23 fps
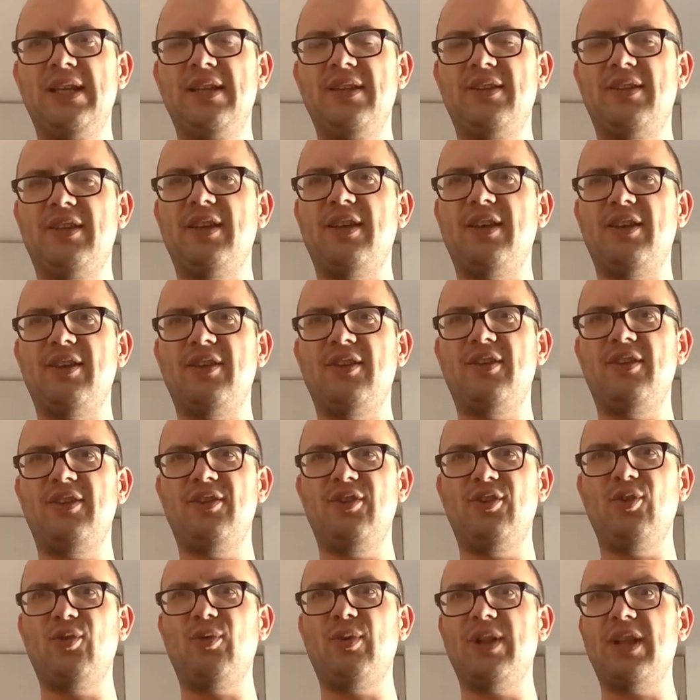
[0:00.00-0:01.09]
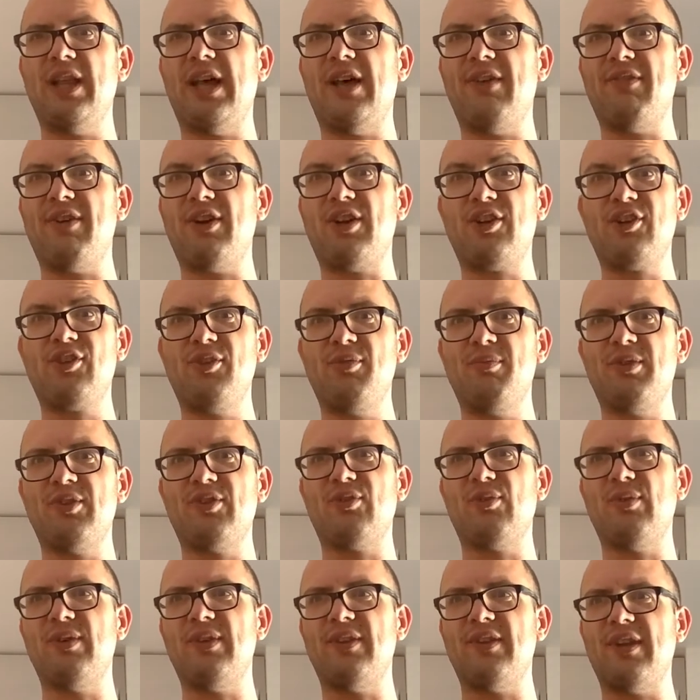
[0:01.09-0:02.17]
You will have arguments
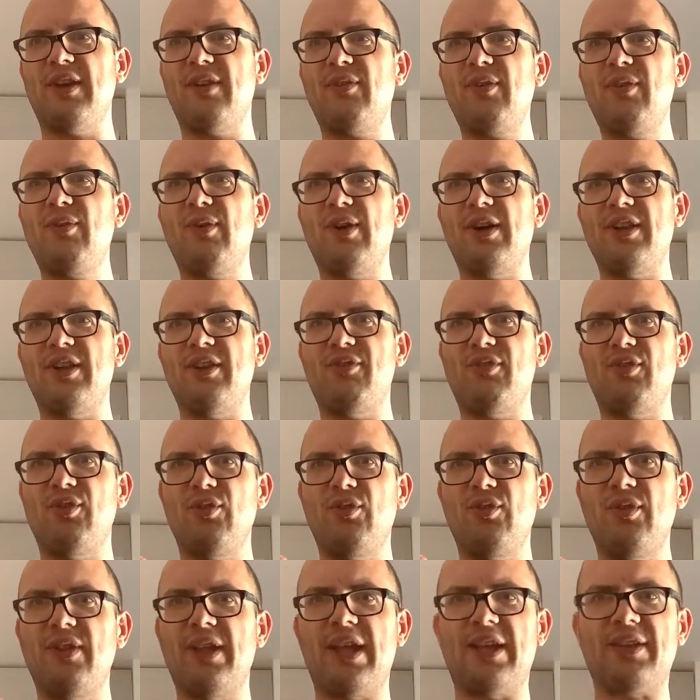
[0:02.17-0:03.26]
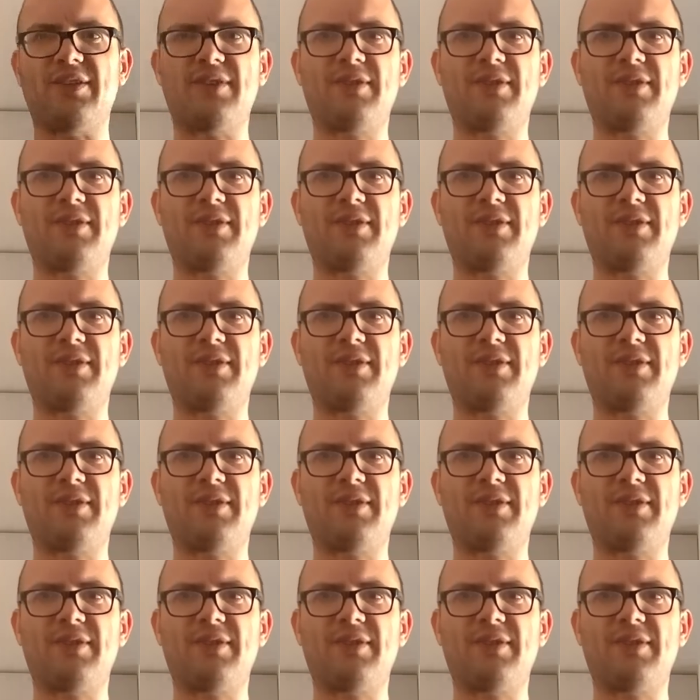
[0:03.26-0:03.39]
with everyone if you do that.